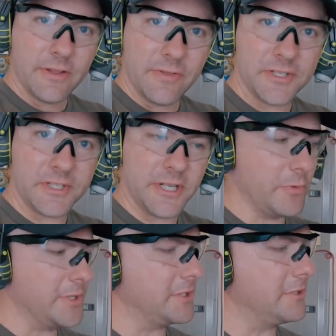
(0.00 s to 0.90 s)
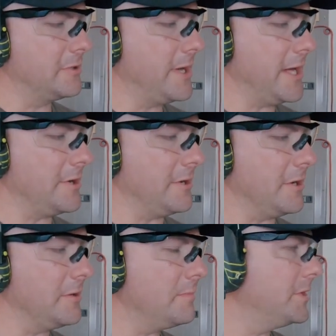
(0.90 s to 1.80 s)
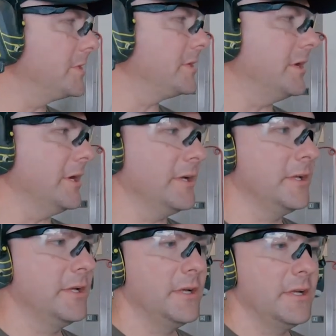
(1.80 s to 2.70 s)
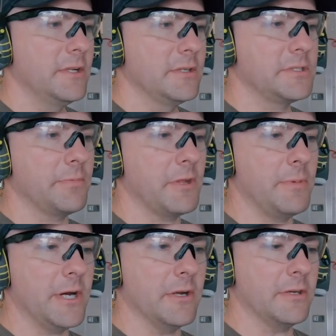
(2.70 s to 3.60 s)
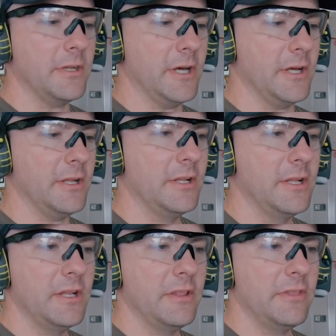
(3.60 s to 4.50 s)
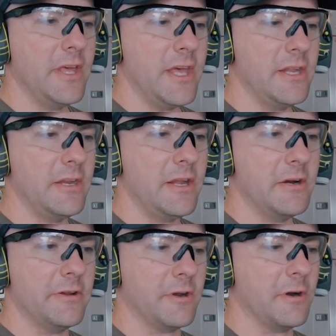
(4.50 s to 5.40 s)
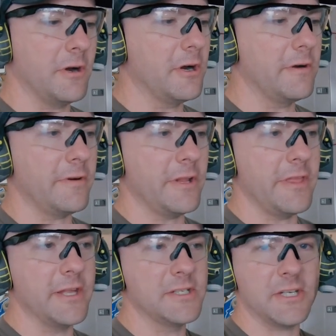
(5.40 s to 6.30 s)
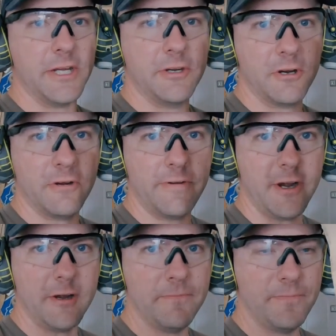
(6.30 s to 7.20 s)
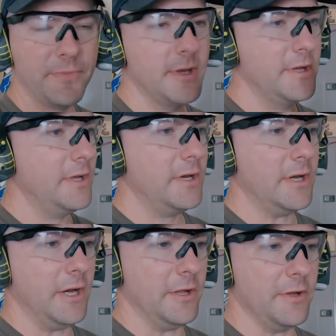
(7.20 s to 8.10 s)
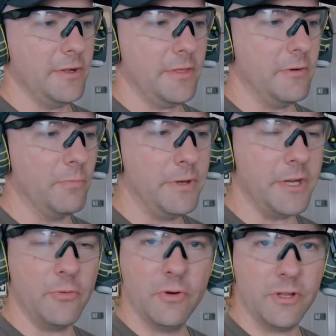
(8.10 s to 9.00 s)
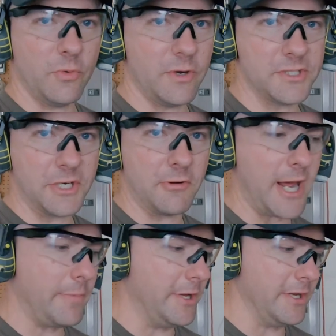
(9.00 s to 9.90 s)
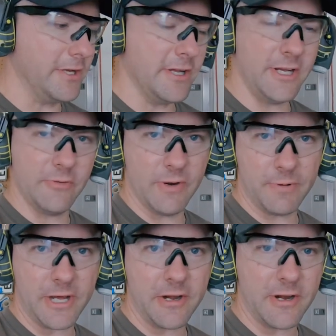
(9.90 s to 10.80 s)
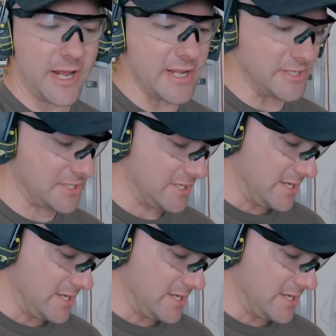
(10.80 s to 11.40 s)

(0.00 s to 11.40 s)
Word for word: This end wasn't too bad at all, but uh, something about uh, the end here and the curve and the inside curve here, uh, the bit really wants to grab it and, and rip it out of your hands.